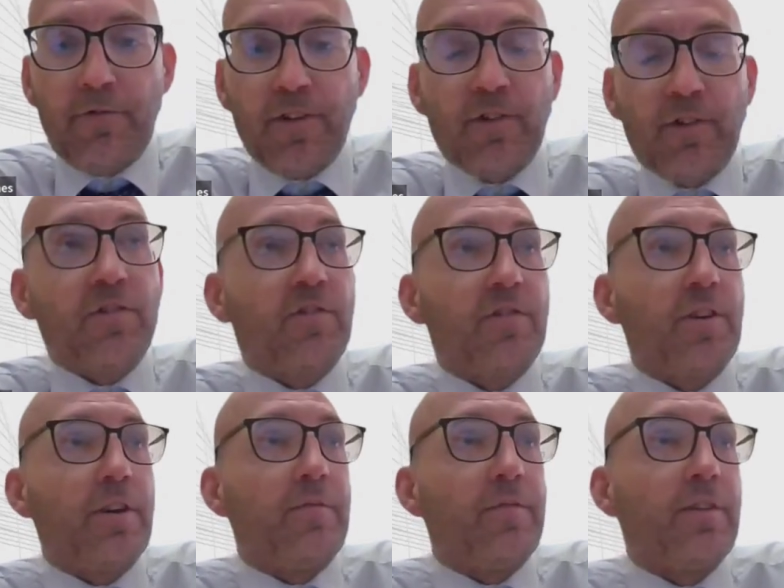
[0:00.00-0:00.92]
If it's a
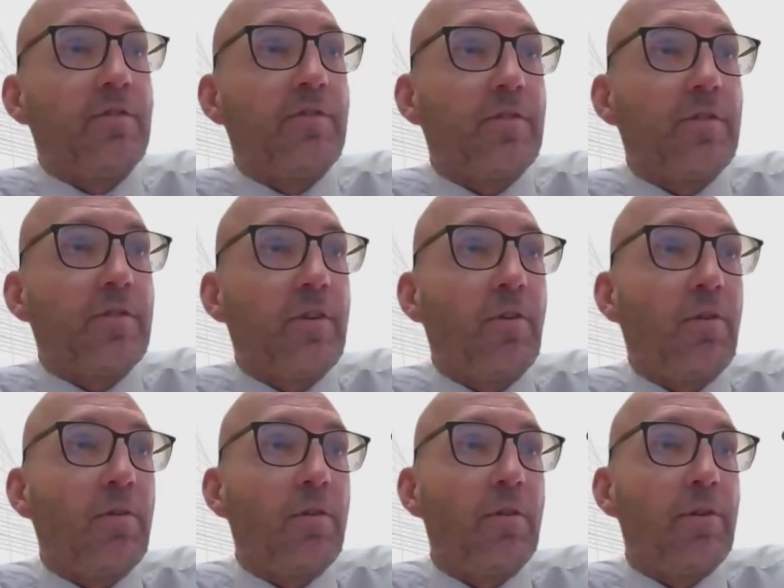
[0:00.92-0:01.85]
service
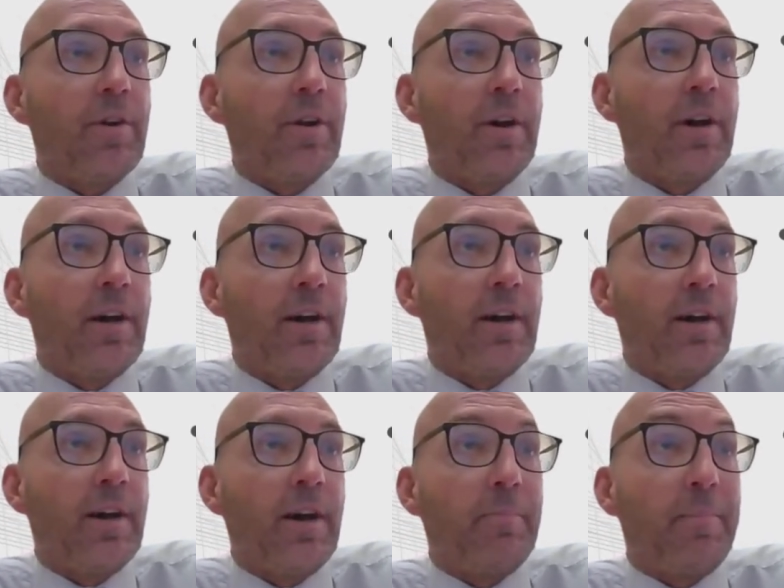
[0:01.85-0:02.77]
or
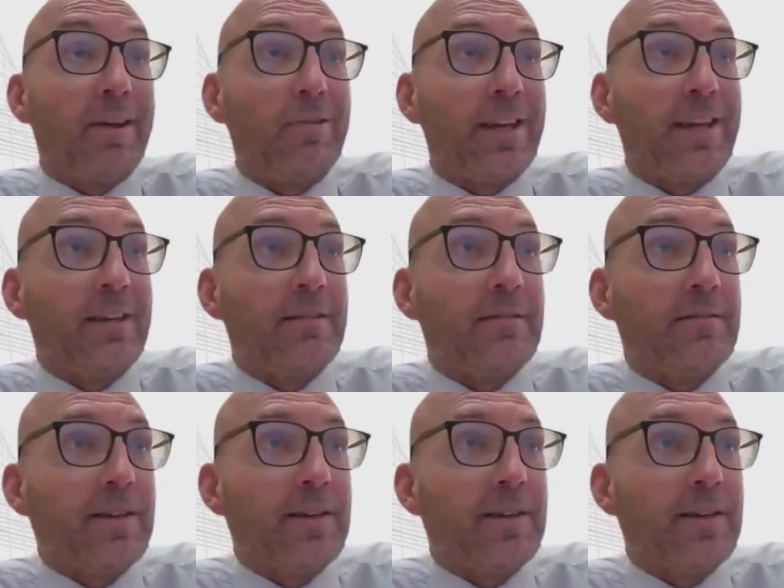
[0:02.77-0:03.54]
a building,